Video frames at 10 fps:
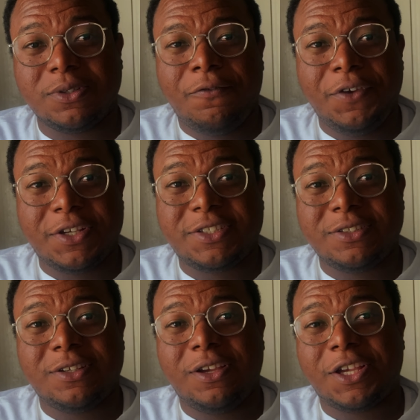fix
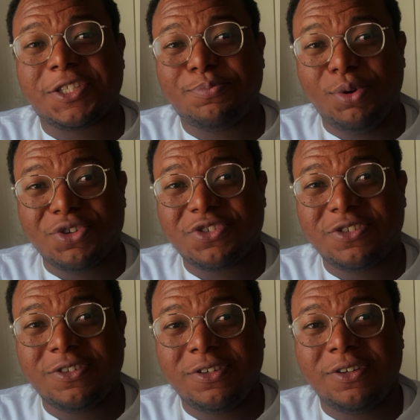
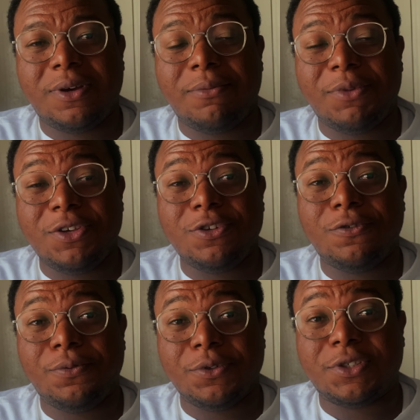exposure, and make your
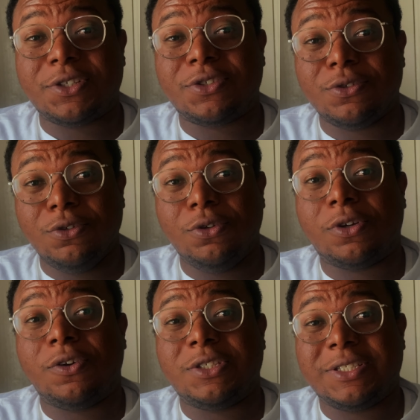footage look
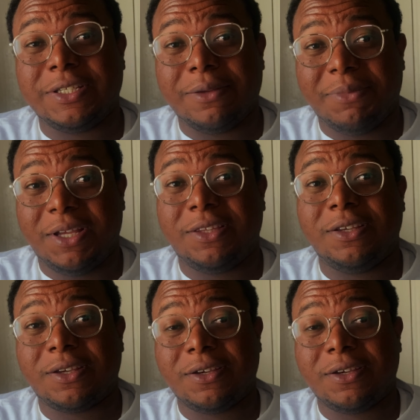cinematic.